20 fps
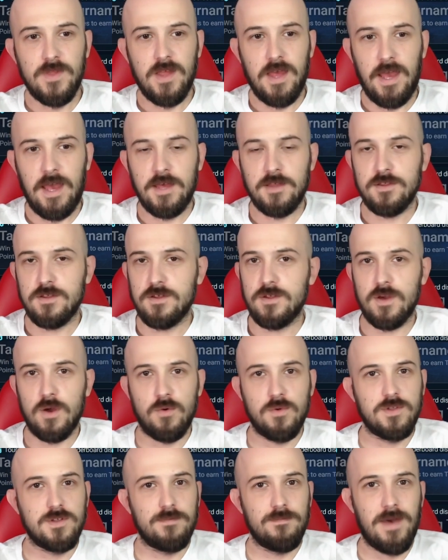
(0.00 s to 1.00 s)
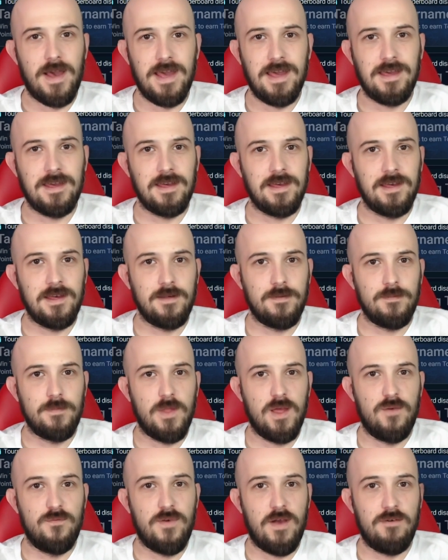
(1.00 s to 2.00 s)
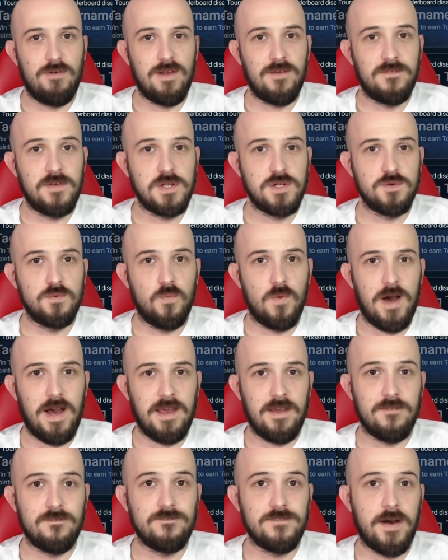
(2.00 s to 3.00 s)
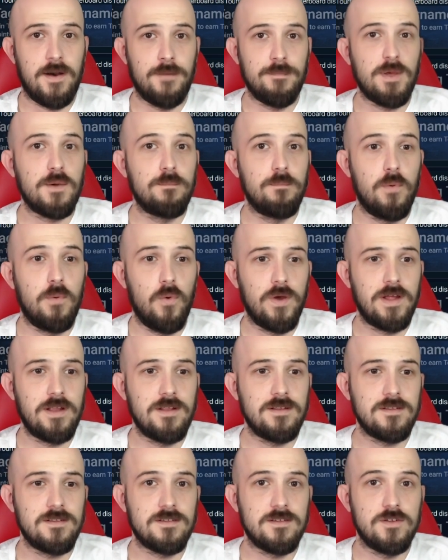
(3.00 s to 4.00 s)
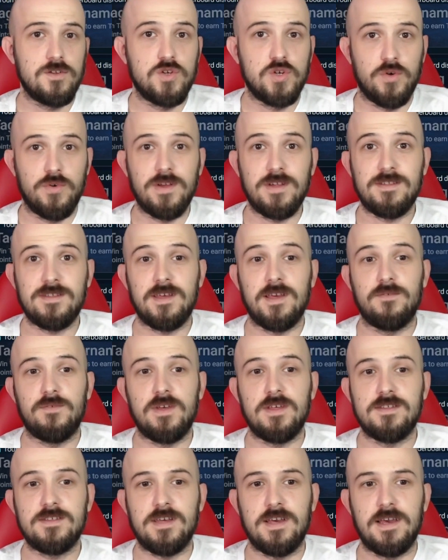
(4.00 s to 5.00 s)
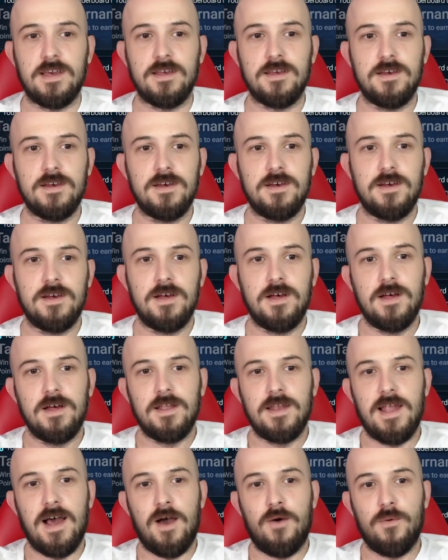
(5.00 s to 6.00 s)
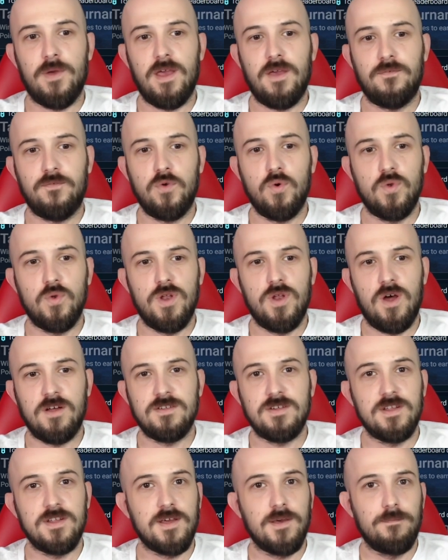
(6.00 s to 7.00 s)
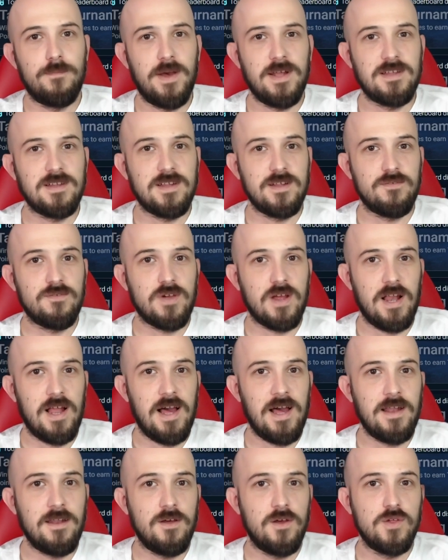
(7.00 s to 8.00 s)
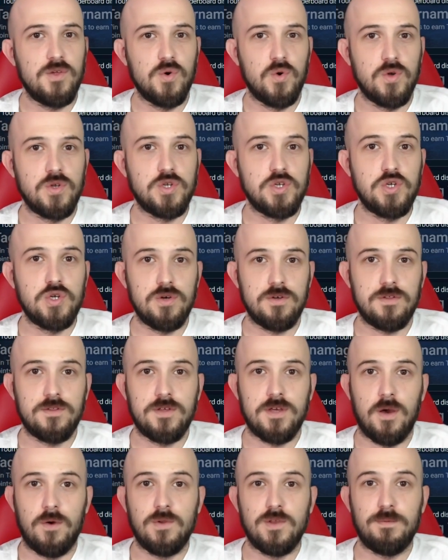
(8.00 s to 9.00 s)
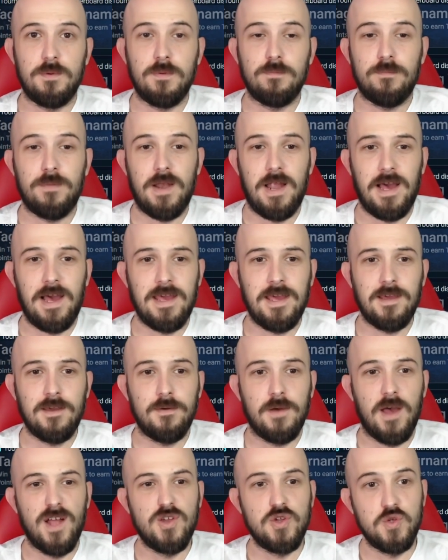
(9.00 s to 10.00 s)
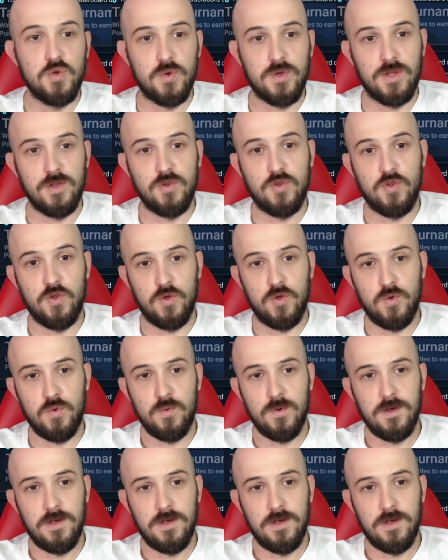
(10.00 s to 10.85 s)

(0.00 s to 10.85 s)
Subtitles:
isn't going to make it a very efficient way of farming points during CVC. Now, if you're not in a competitive clan and you're just going to be playing and you can do